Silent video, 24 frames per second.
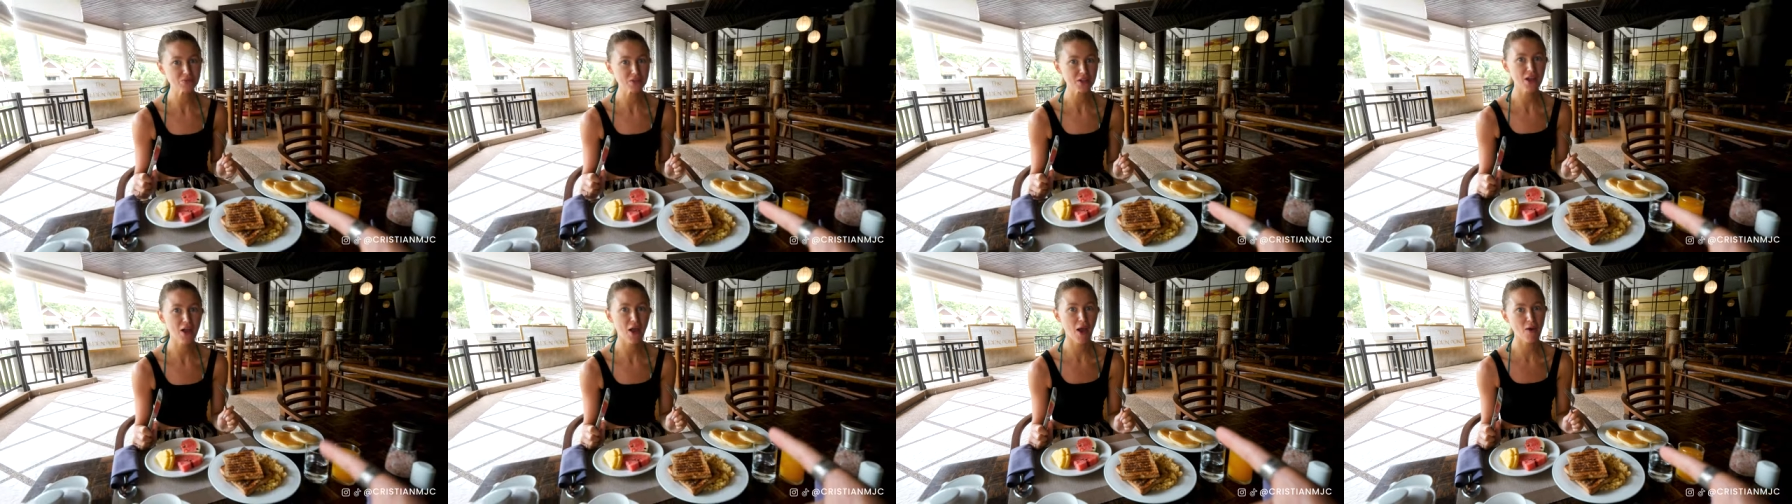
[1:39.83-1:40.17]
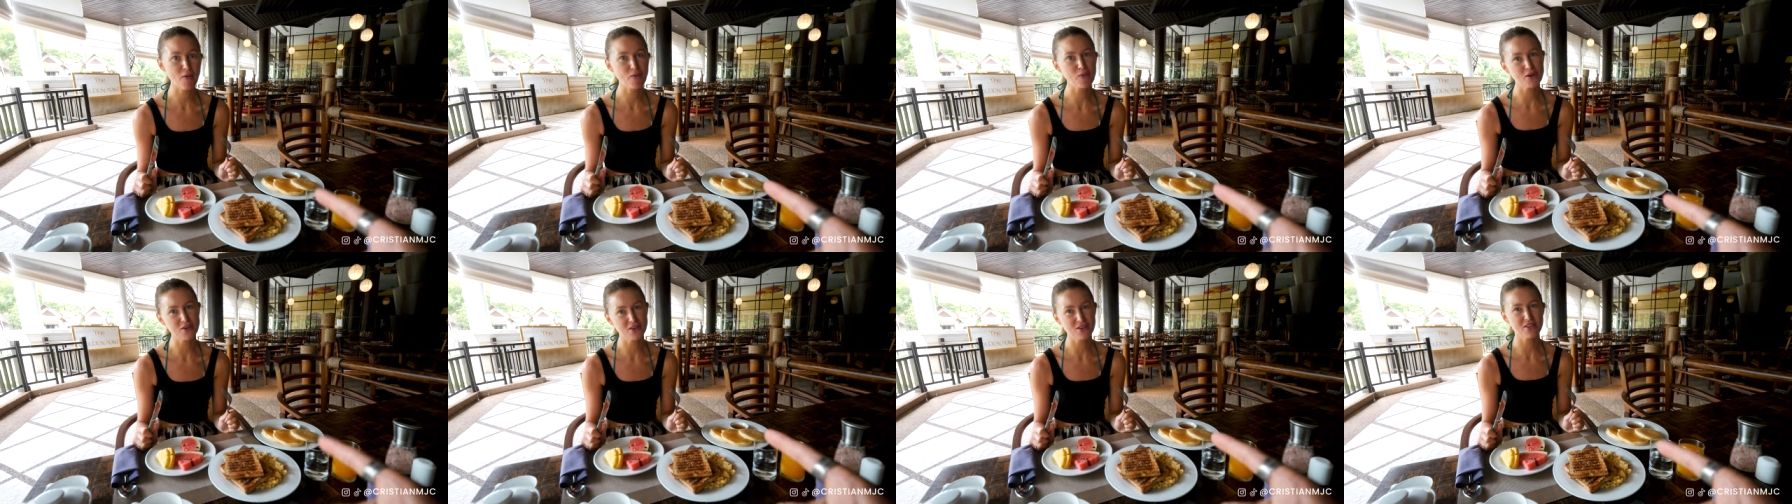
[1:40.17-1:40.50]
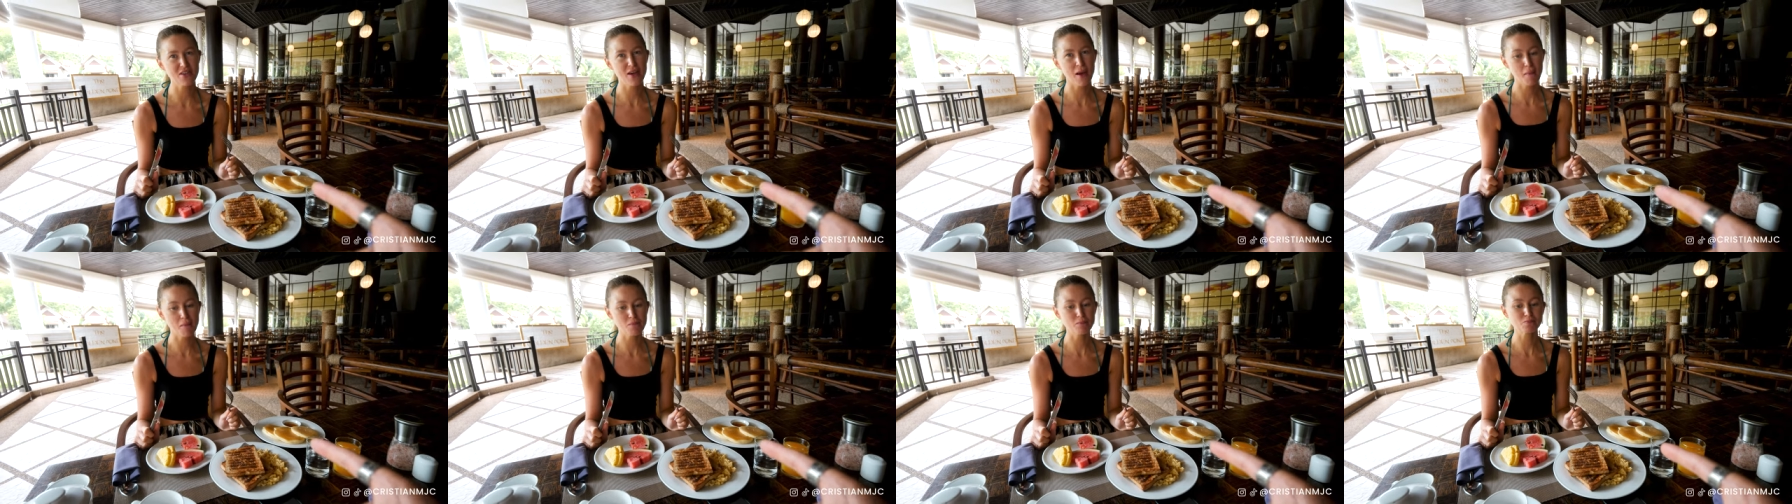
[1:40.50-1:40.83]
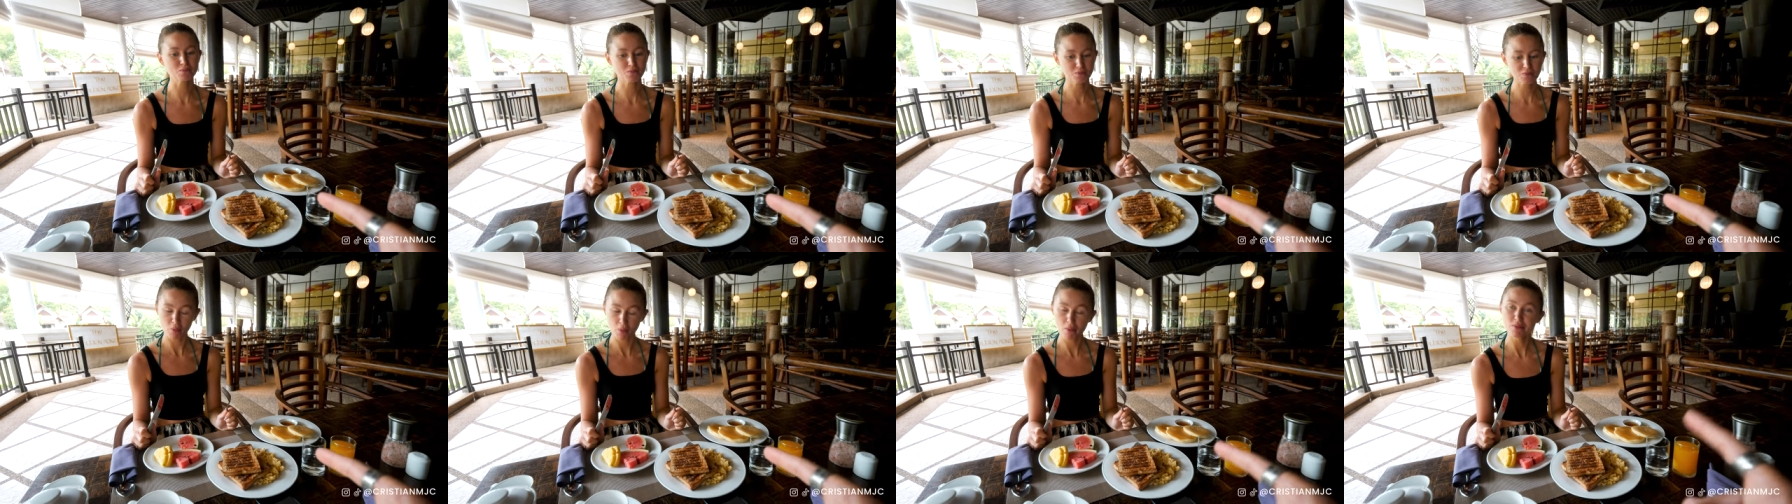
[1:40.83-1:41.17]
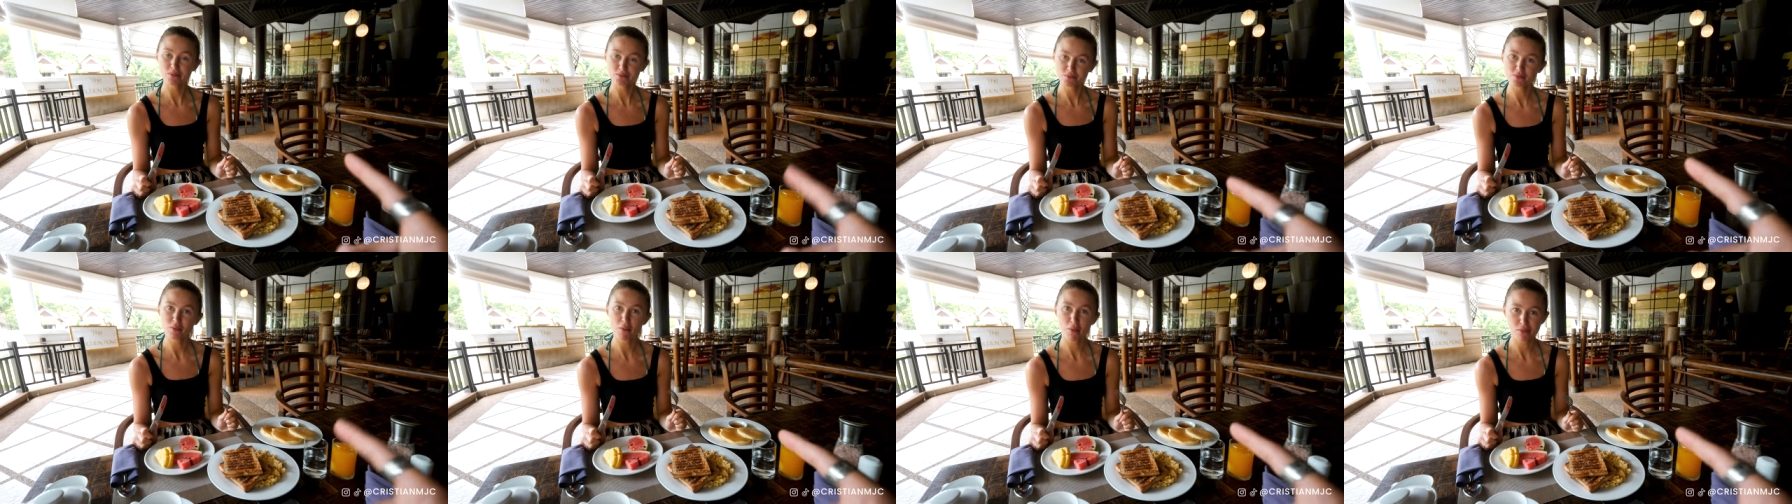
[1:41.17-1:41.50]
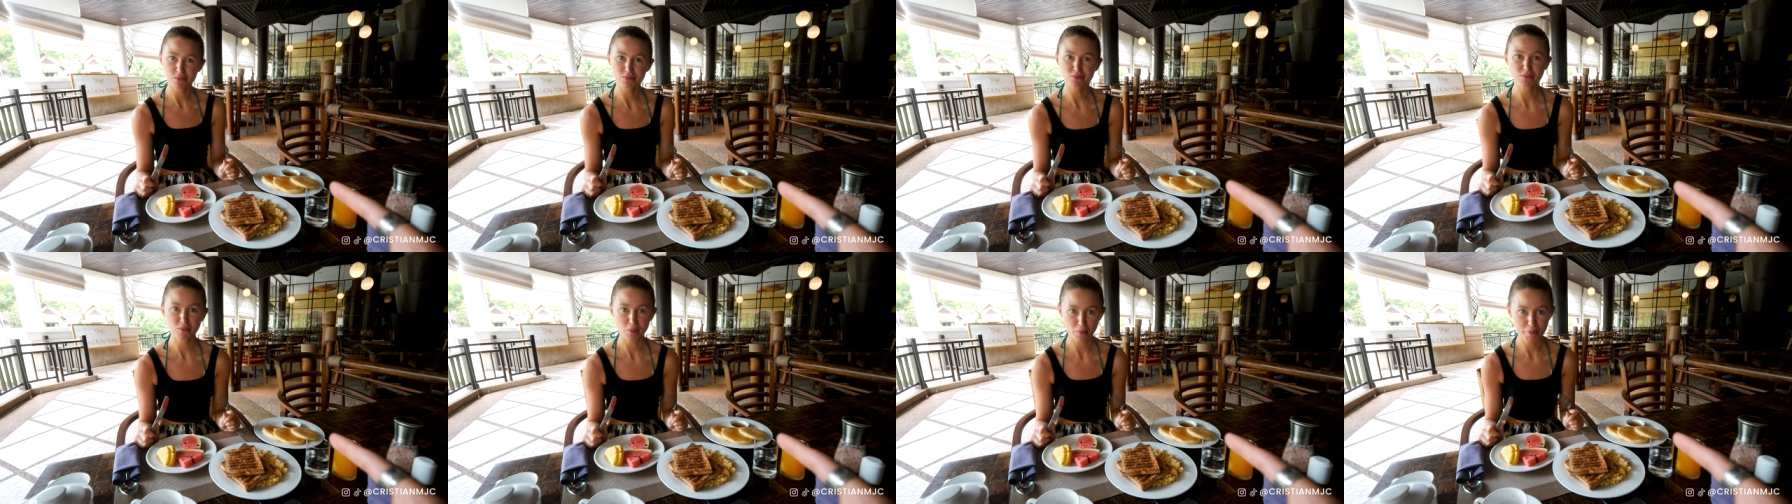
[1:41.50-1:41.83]
fill up on those. That's always a
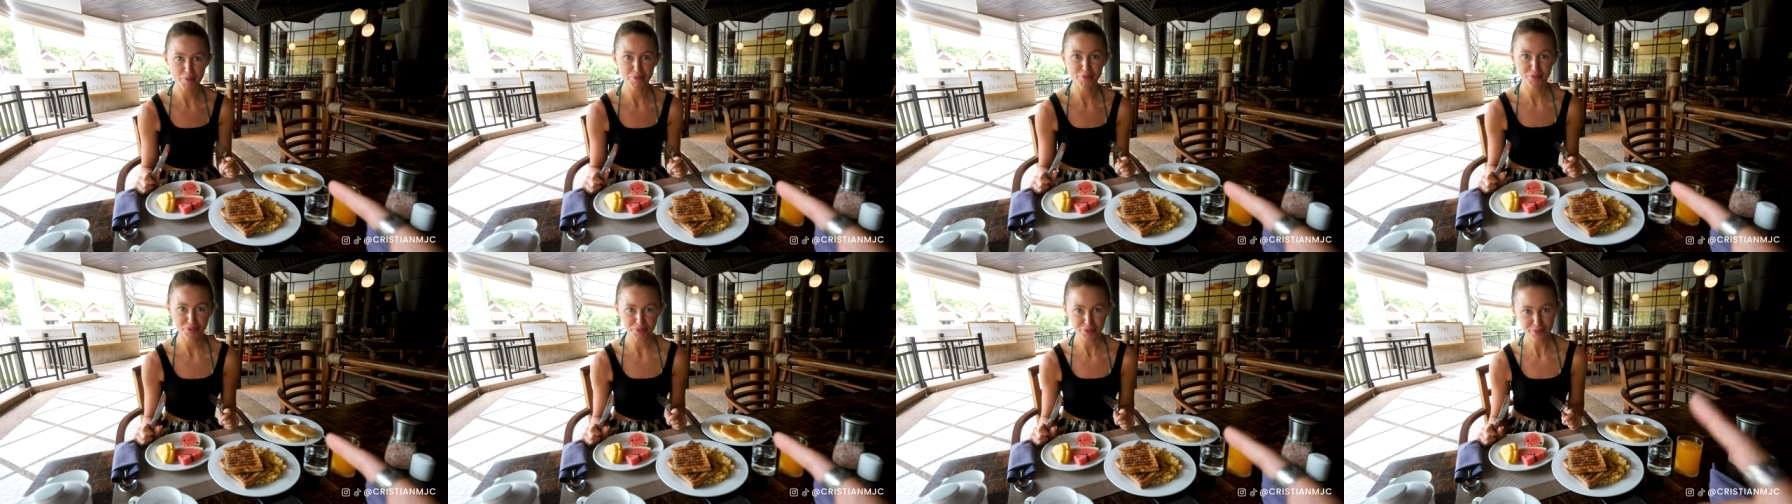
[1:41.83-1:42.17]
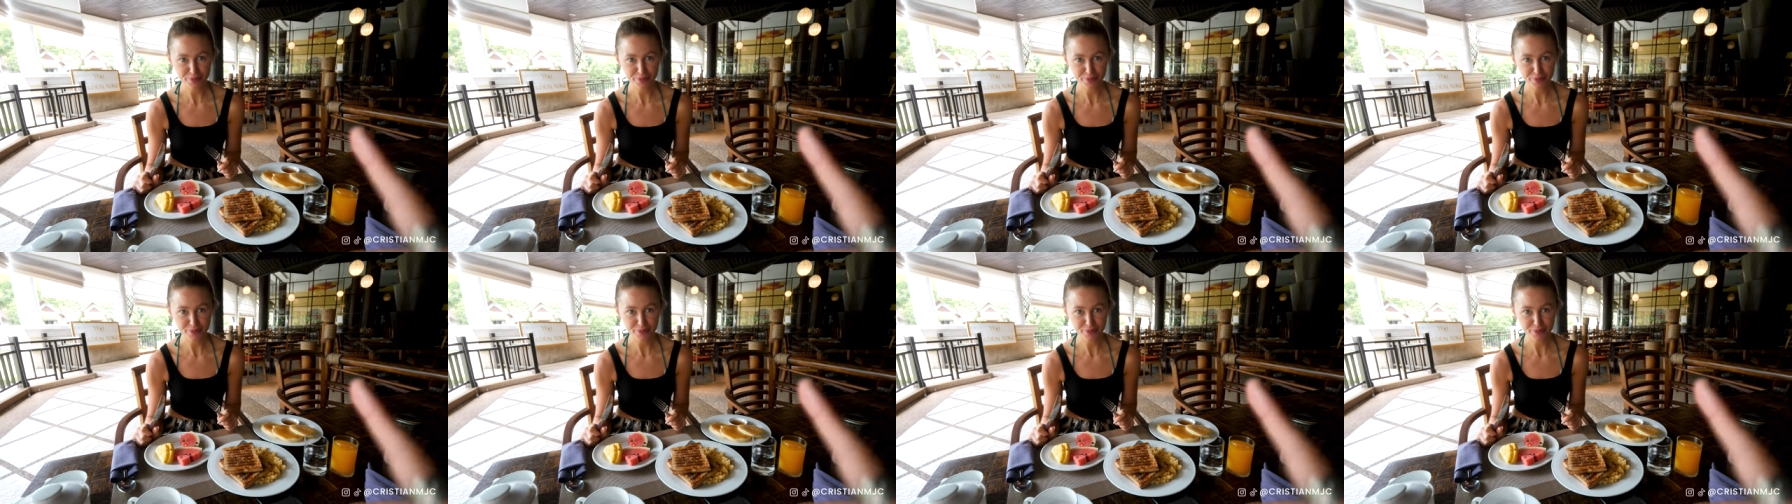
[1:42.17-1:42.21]
good shout.